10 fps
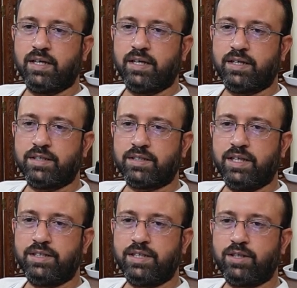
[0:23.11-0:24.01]
It is
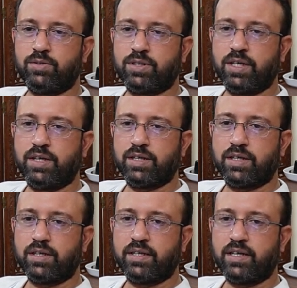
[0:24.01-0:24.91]
easy to see
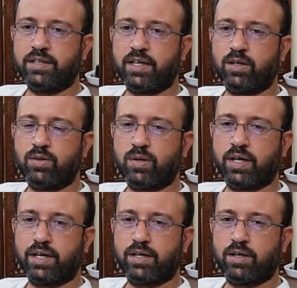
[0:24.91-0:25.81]
here that there are 2
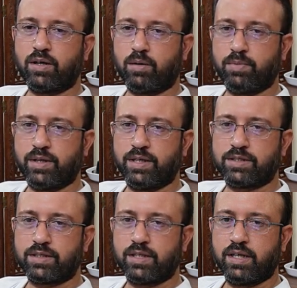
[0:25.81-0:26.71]
connected components.